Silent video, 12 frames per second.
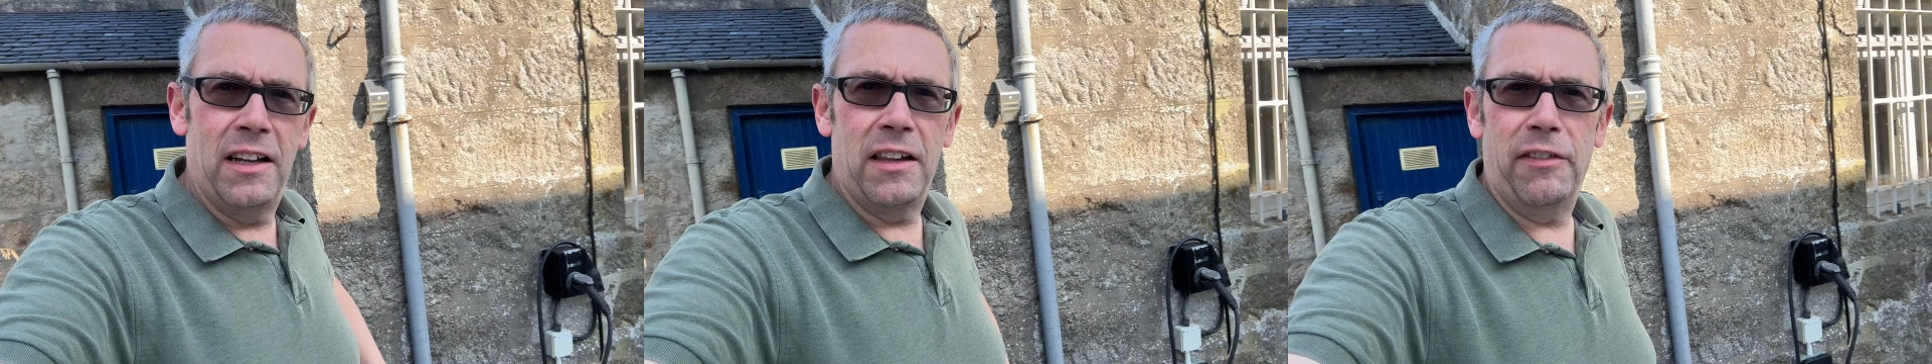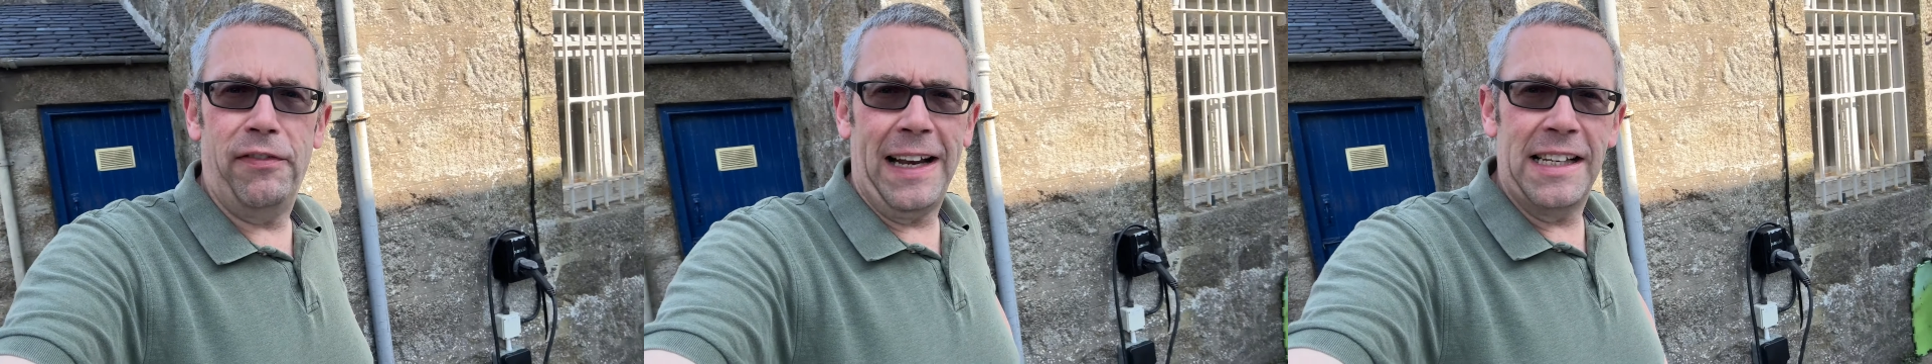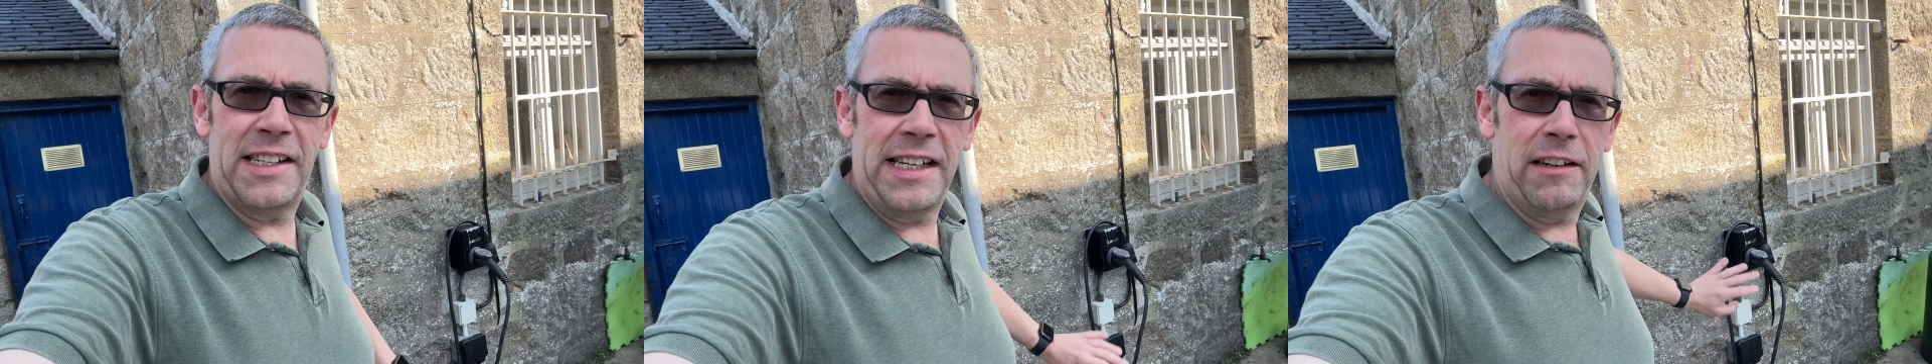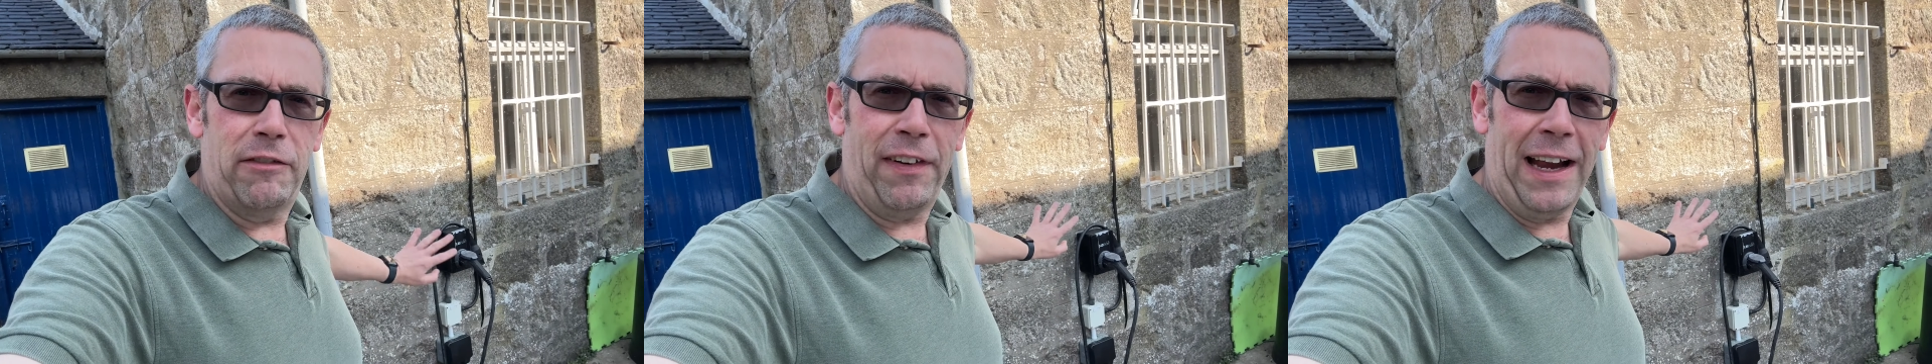the fancy
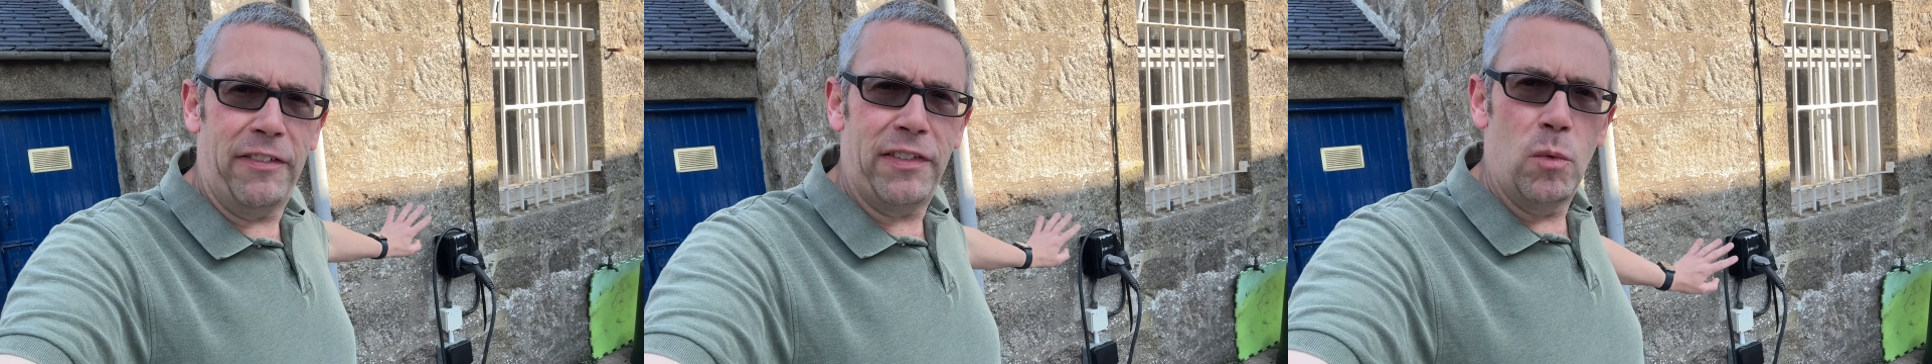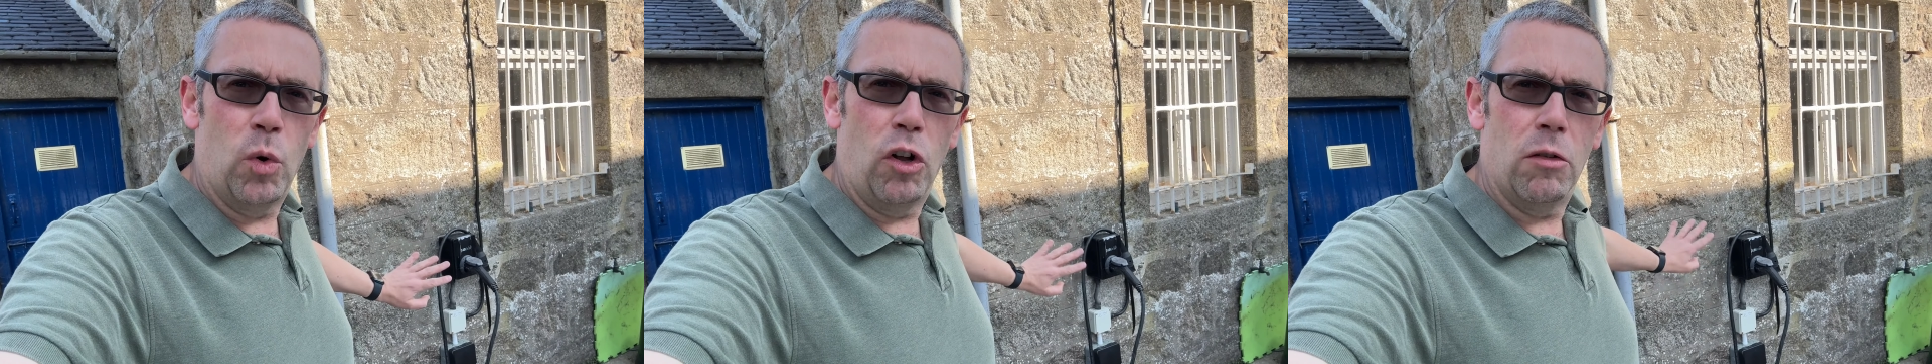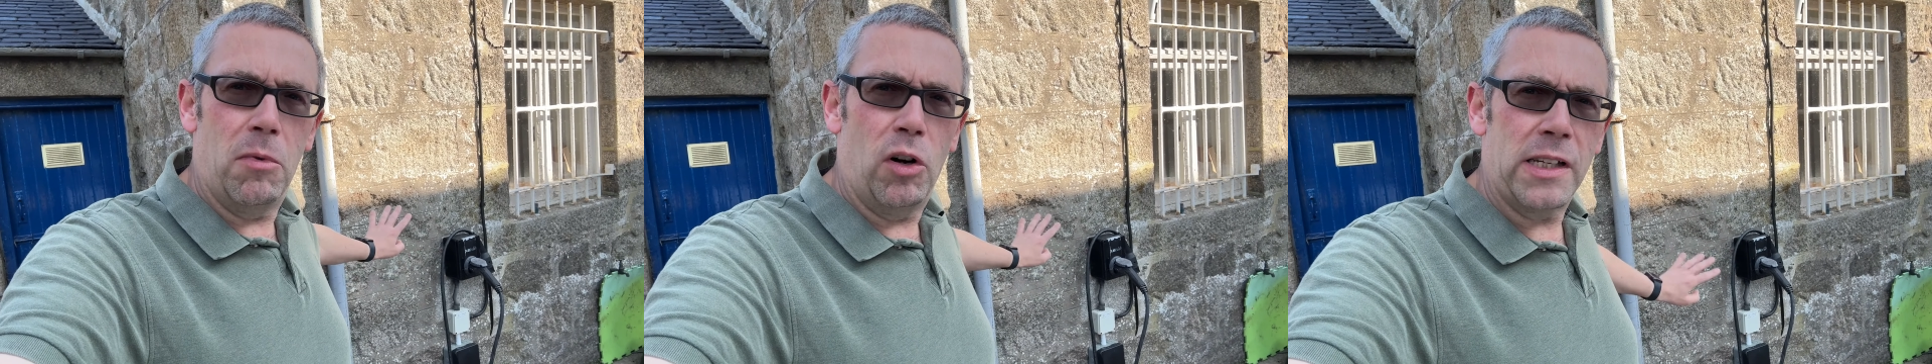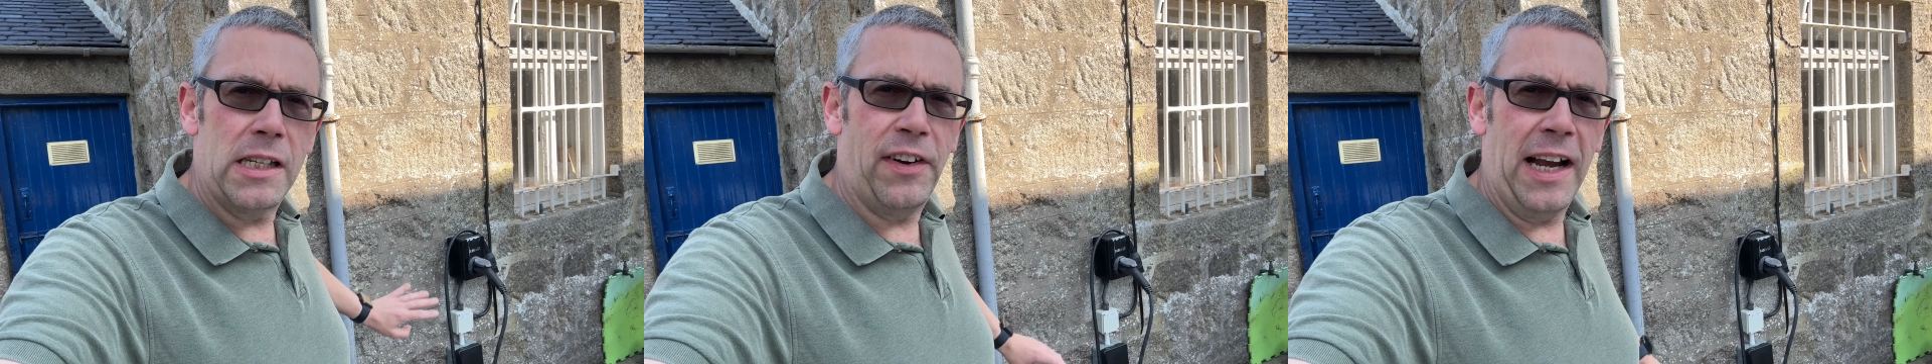and faffy wall box, if I